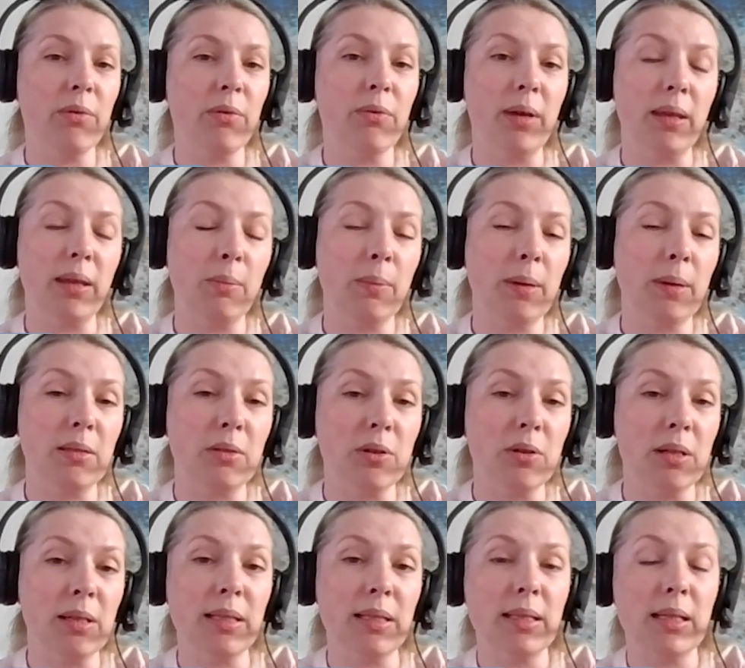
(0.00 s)
faith-based
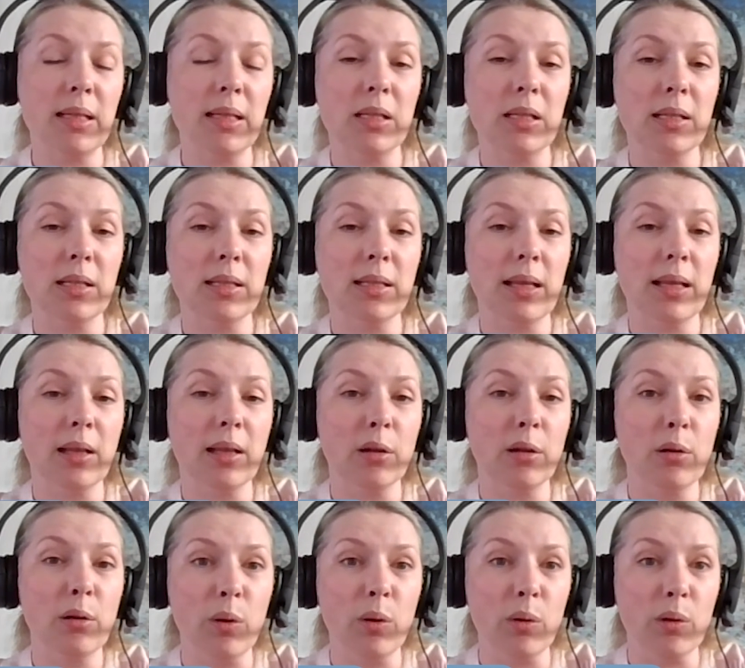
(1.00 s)
organizations and
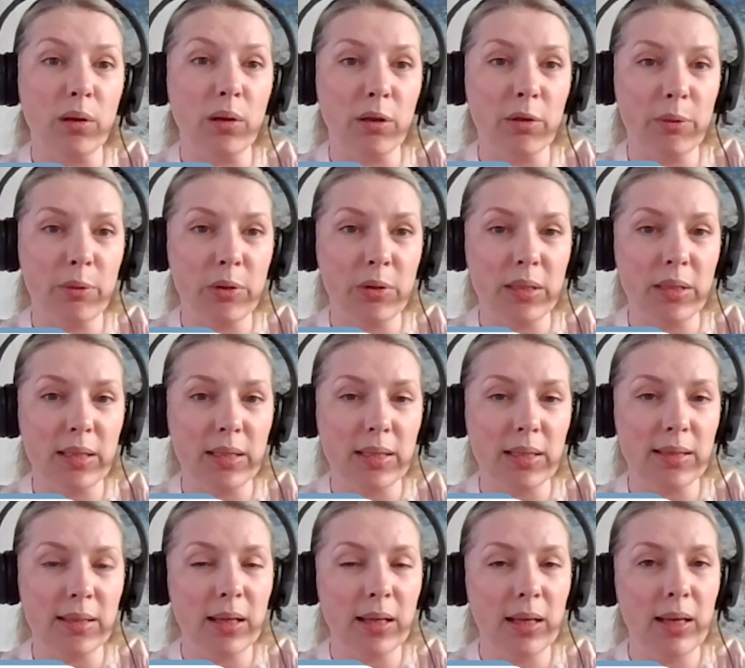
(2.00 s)
local
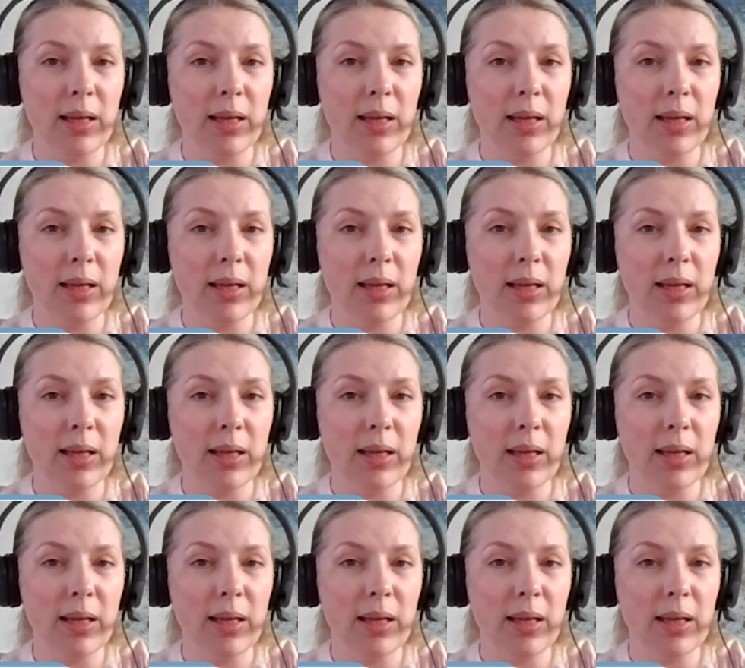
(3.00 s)
communities.